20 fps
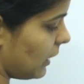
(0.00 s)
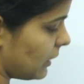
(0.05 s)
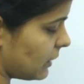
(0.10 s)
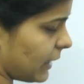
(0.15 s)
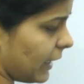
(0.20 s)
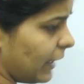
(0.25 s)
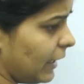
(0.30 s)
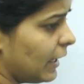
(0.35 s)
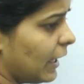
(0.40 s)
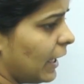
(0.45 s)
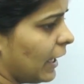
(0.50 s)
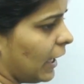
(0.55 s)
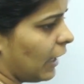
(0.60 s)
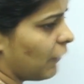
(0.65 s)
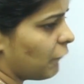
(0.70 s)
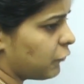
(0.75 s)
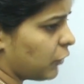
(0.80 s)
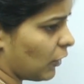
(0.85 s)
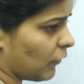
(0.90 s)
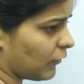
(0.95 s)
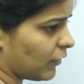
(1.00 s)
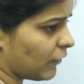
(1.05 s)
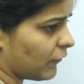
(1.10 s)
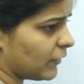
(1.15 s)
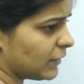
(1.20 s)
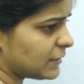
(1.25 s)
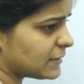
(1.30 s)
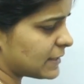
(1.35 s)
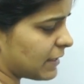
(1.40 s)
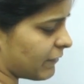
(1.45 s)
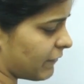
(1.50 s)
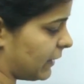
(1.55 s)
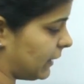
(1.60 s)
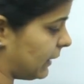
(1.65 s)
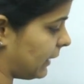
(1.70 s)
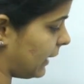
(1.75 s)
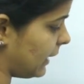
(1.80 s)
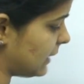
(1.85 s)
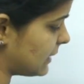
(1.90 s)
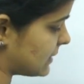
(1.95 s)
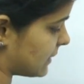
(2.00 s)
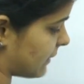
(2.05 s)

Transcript: Right? If you have given 70,